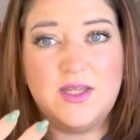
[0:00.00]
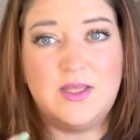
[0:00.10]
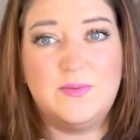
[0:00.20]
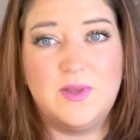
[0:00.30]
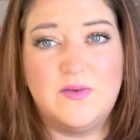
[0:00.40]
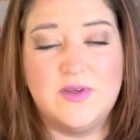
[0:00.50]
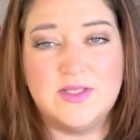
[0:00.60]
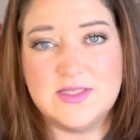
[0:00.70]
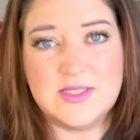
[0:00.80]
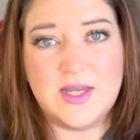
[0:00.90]
keep loving
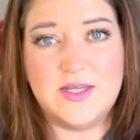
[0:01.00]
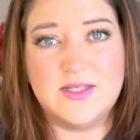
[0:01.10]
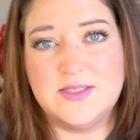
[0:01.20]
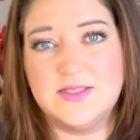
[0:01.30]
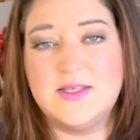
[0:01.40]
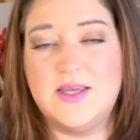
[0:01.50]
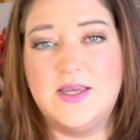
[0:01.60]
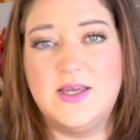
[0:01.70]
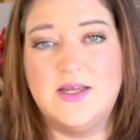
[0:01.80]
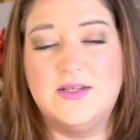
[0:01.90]
science
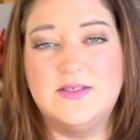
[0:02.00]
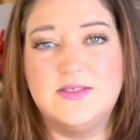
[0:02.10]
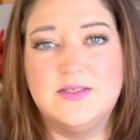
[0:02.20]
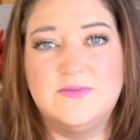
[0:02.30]
and